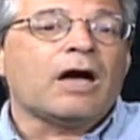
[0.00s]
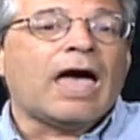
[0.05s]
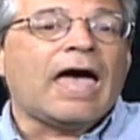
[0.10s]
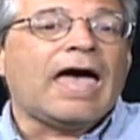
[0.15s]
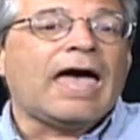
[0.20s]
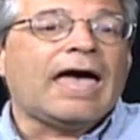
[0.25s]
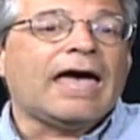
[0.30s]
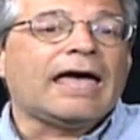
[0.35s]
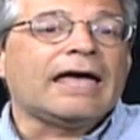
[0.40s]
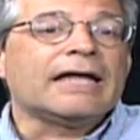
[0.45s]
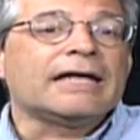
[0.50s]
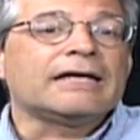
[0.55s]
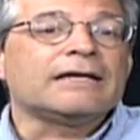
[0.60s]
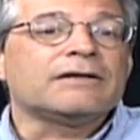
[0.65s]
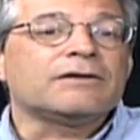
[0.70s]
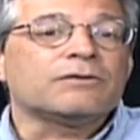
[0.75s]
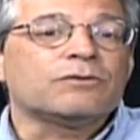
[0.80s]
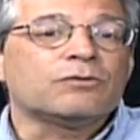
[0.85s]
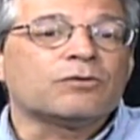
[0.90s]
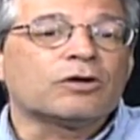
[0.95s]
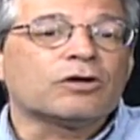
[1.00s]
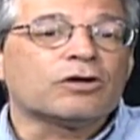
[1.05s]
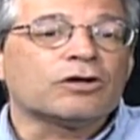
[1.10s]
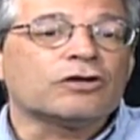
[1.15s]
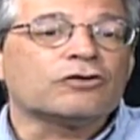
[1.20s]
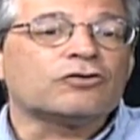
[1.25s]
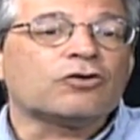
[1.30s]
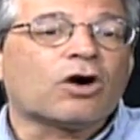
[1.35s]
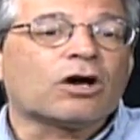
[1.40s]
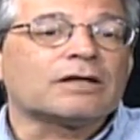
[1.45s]
And we're going
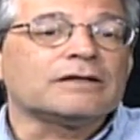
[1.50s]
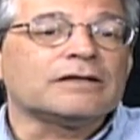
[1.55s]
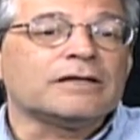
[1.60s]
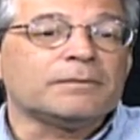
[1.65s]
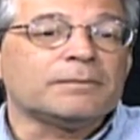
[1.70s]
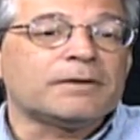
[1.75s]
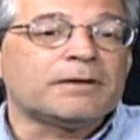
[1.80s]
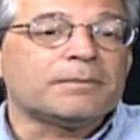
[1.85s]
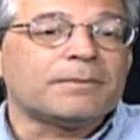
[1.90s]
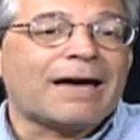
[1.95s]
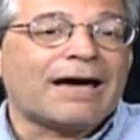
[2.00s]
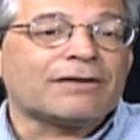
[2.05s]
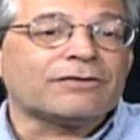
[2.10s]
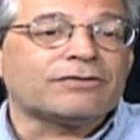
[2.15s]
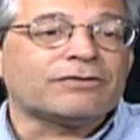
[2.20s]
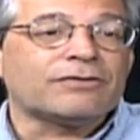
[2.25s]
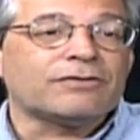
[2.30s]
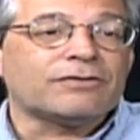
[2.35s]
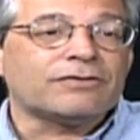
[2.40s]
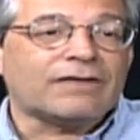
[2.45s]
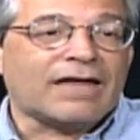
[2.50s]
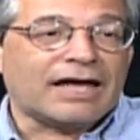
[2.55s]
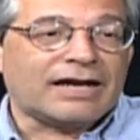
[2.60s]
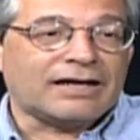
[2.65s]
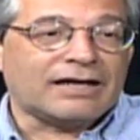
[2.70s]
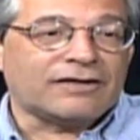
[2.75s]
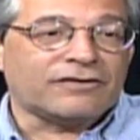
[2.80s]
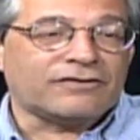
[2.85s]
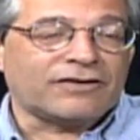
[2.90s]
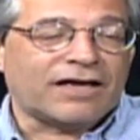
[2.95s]
to talk a little bit about
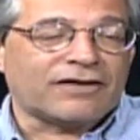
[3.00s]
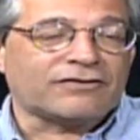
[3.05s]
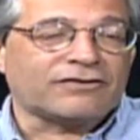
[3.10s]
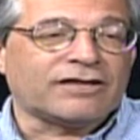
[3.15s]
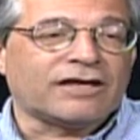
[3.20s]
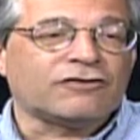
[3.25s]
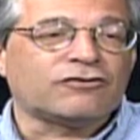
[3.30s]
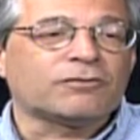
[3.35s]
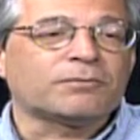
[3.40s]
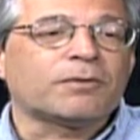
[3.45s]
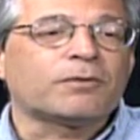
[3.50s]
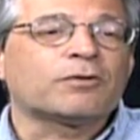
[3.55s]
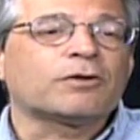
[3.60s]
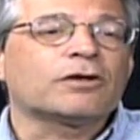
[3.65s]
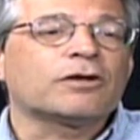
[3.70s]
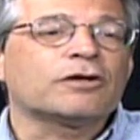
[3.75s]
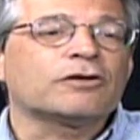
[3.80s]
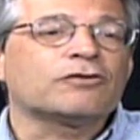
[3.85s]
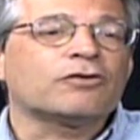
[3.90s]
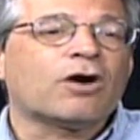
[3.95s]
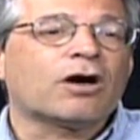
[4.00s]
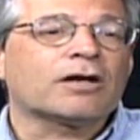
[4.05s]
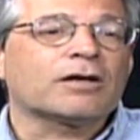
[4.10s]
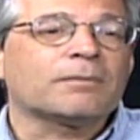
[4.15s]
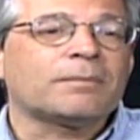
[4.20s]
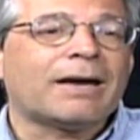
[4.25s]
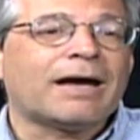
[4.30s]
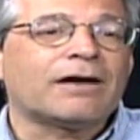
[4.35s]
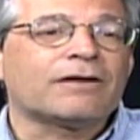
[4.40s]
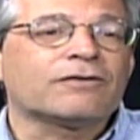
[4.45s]
that assassination, but we're going to talk
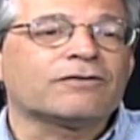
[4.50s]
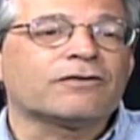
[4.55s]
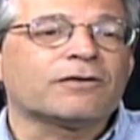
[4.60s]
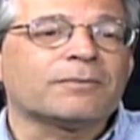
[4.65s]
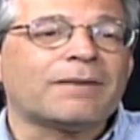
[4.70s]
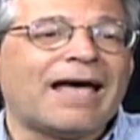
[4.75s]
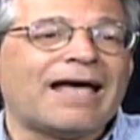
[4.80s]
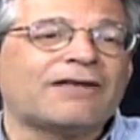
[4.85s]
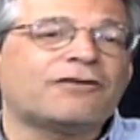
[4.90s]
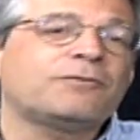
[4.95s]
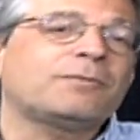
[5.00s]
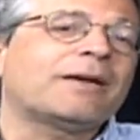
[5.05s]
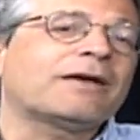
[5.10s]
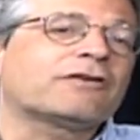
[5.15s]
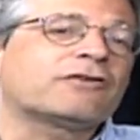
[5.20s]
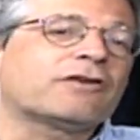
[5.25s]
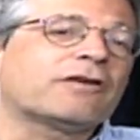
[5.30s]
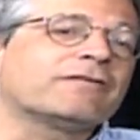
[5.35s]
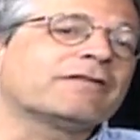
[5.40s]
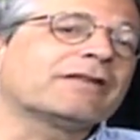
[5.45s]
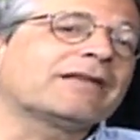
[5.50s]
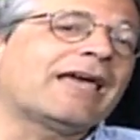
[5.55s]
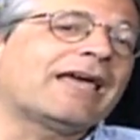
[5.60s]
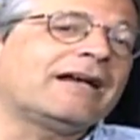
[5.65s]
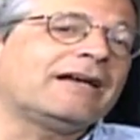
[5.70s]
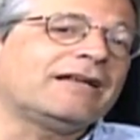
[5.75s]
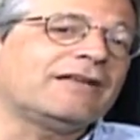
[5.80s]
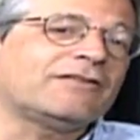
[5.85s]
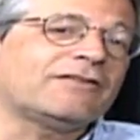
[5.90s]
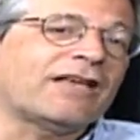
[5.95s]
about some aspects of the
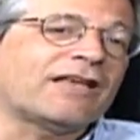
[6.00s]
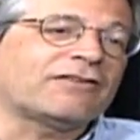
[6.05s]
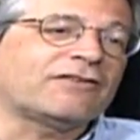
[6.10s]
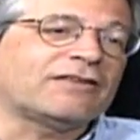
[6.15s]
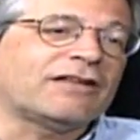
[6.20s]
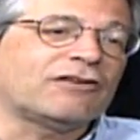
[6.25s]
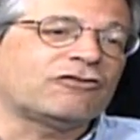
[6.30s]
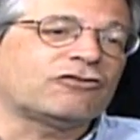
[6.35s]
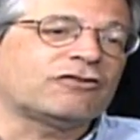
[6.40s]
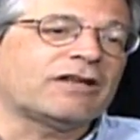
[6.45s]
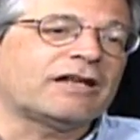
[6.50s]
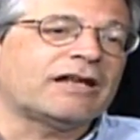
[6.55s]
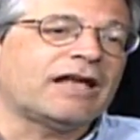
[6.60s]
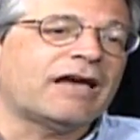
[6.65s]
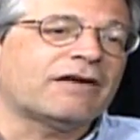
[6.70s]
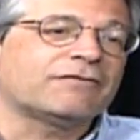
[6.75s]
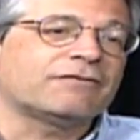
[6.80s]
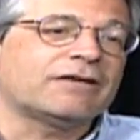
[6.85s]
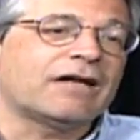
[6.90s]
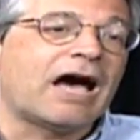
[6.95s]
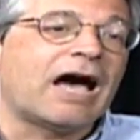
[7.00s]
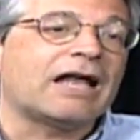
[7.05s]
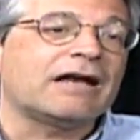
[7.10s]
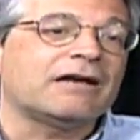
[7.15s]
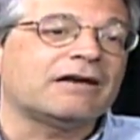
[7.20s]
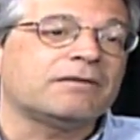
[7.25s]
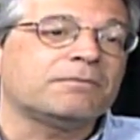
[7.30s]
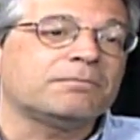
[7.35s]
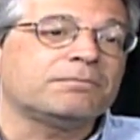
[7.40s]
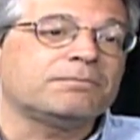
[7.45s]
Kennedy assassination that have not
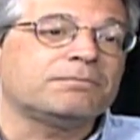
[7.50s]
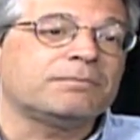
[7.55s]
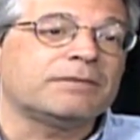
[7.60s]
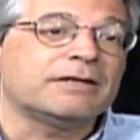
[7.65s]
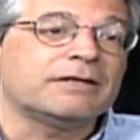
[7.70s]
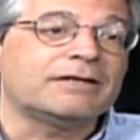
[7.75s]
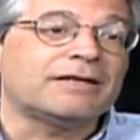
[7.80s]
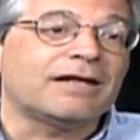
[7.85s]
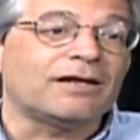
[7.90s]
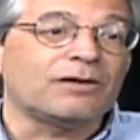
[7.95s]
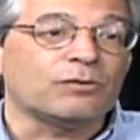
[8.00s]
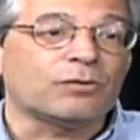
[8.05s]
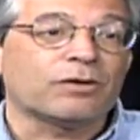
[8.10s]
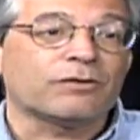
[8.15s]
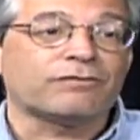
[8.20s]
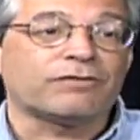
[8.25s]
been dealt with